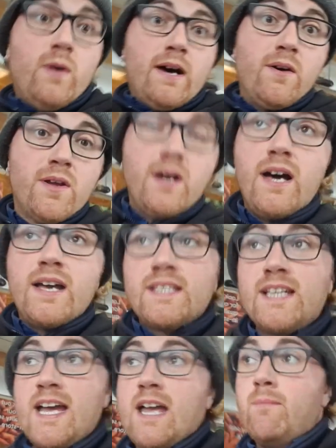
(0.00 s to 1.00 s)
Wow, guys,
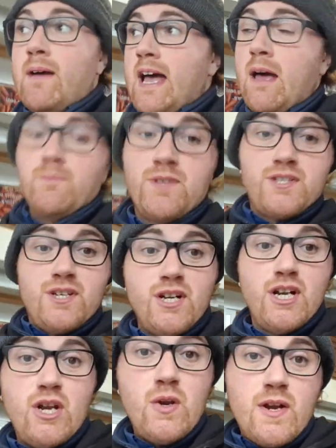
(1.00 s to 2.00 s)
I am
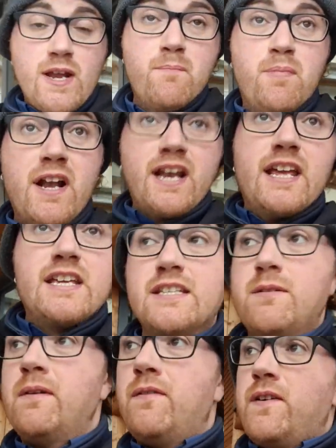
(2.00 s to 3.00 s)
absolutely pleased to
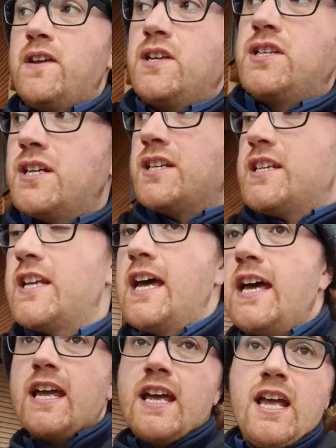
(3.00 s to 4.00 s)
be finishing
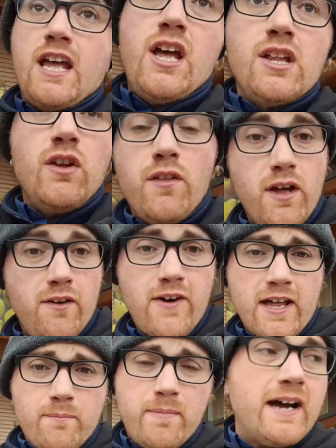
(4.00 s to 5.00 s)
today. Not that I've
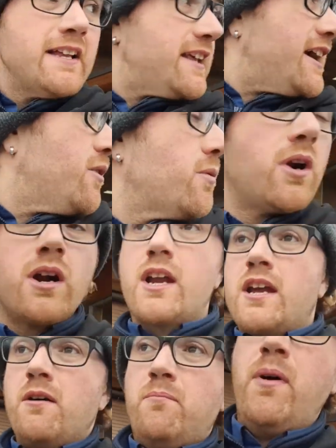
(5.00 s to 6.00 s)
had a bad day at work,
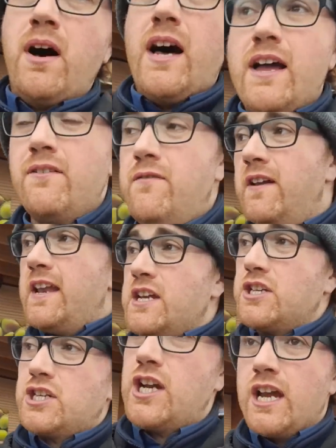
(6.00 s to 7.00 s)
but I've
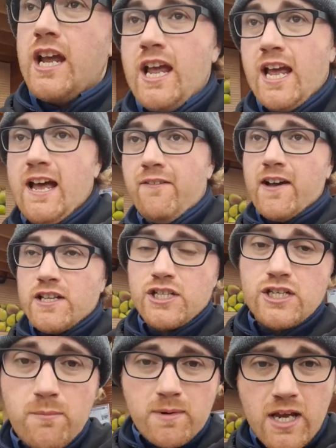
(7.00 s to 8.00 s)
literally have had
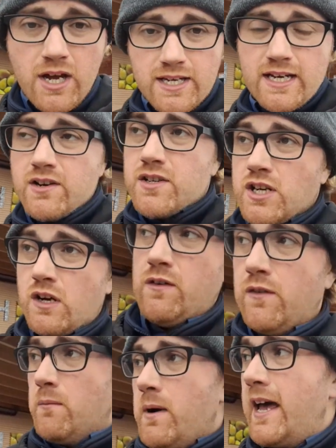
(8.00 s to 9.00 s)
so many ideas go
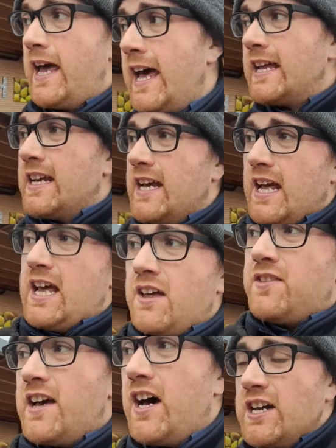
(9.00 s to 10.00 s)
through my head
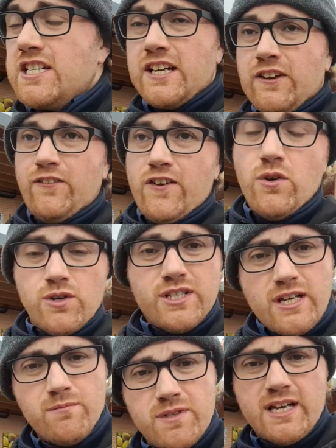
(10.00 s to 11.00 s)
that I just feel
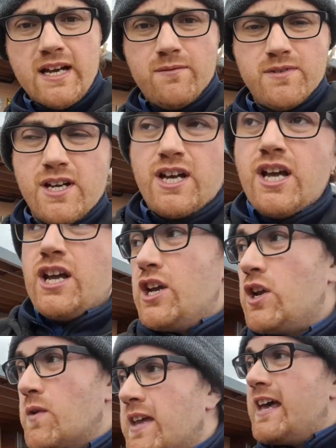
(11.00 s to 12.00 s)
sometimes, you
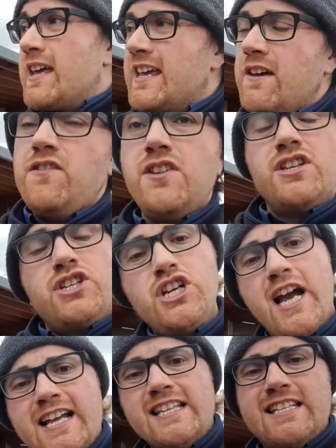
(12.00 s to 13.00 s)
know, get given the
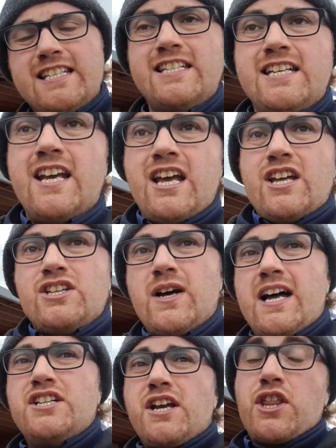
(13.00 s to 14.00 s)
chance to
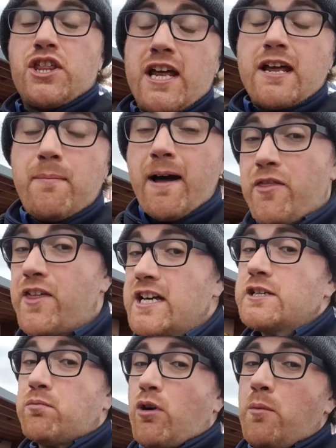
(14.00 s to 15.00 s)
actually think about
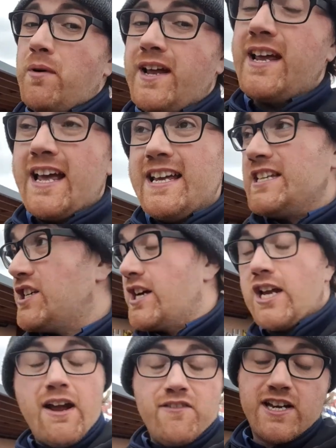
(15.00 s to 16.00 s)
things properly in
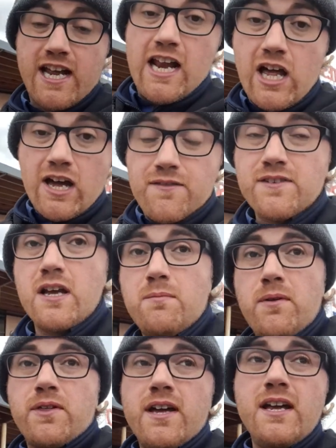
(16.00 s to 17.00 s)
like everyday life type
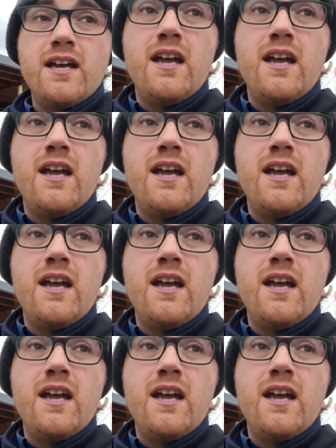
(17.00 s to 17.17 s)
of thing.